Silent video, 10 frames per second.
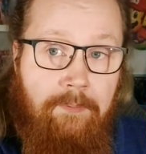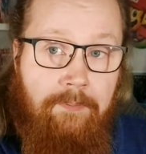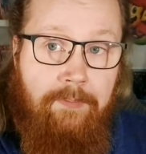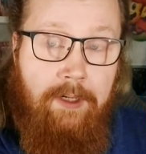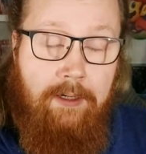
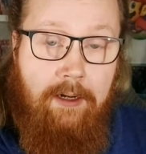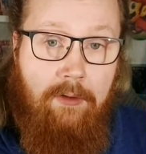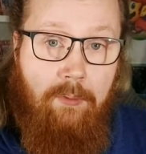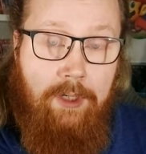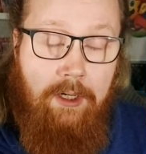I got it a
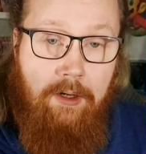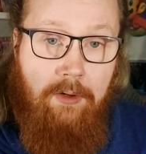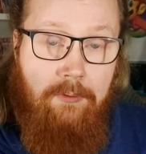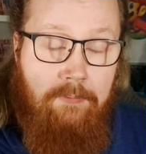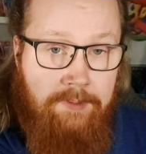week
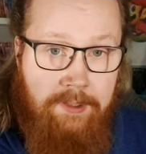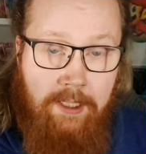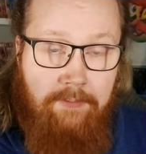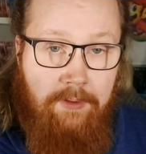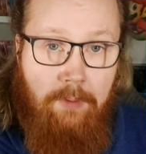ago. Still
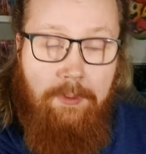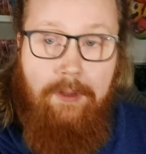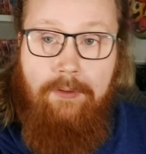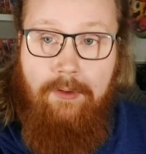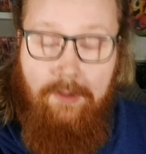haven't opened it
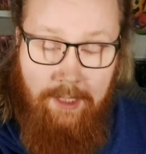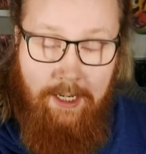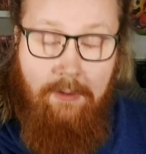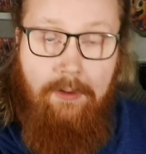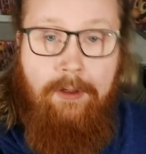until
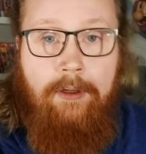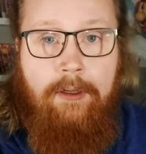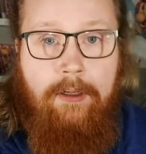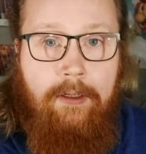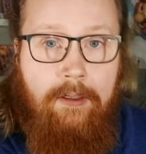now.
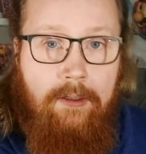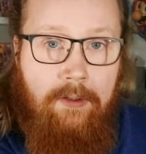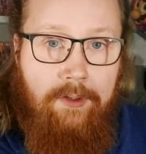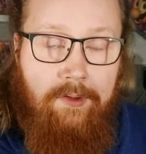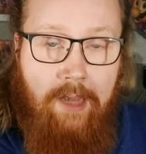
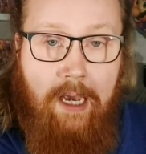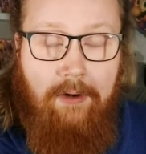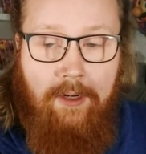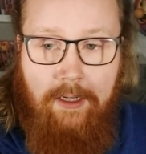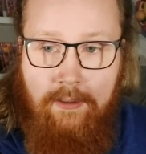On
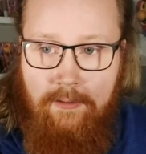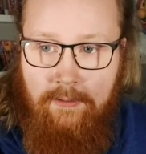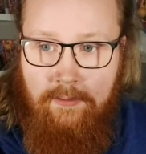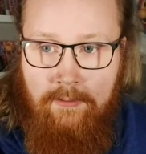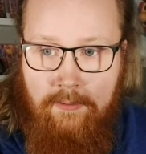Saturday,
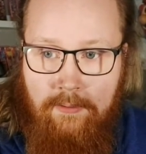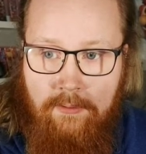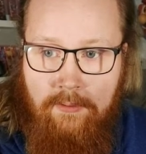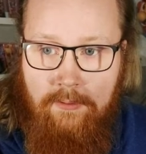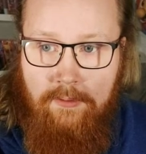
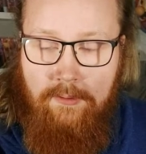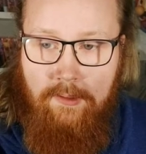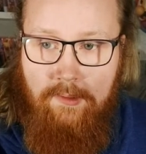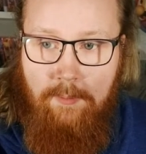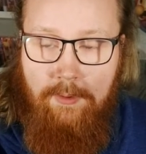
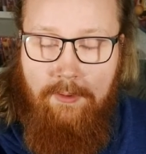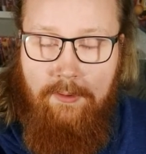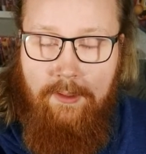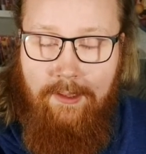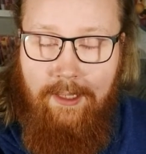December
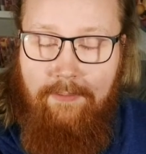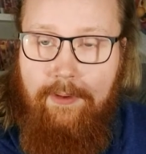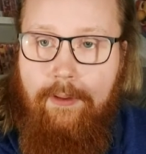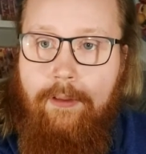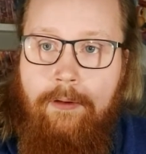
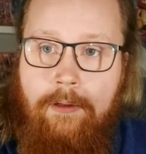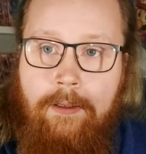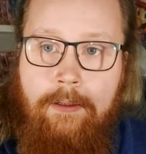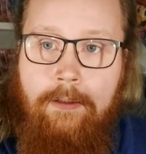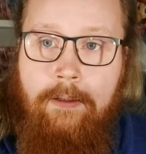11th.
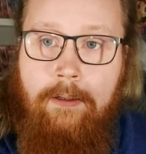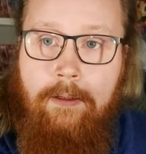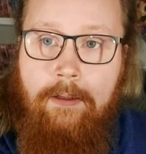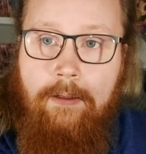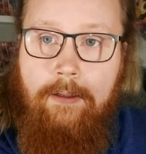
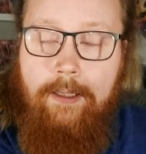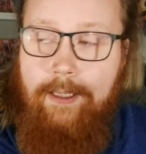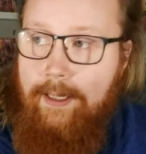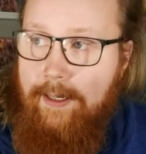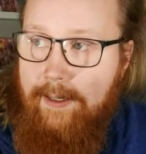
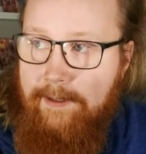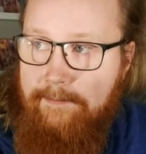Yeah.